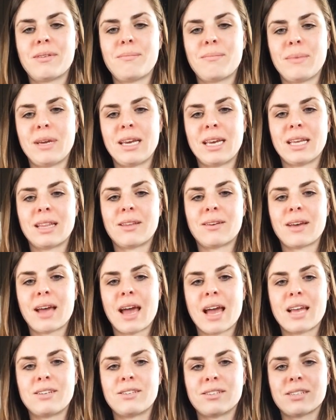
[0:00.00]
meaning the
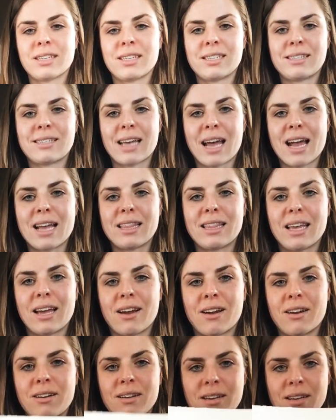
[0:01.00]
edges on the side
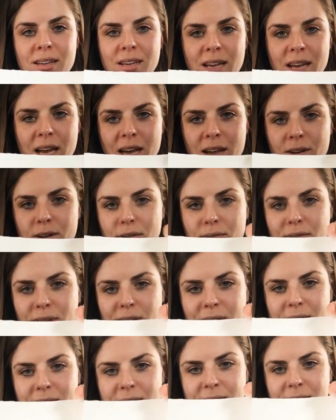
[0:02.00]
there. I don't know if you
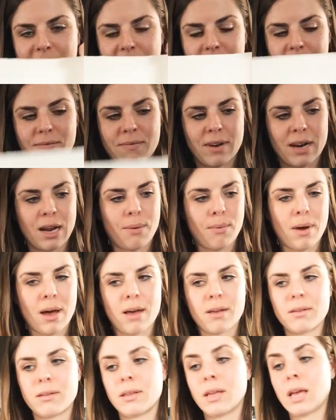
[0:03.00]
can see them very
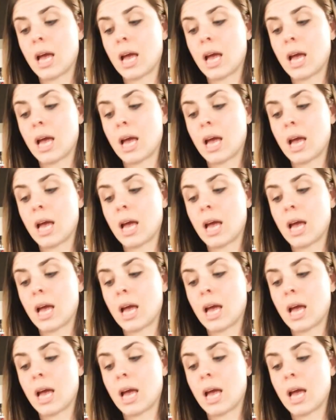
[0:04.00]
well.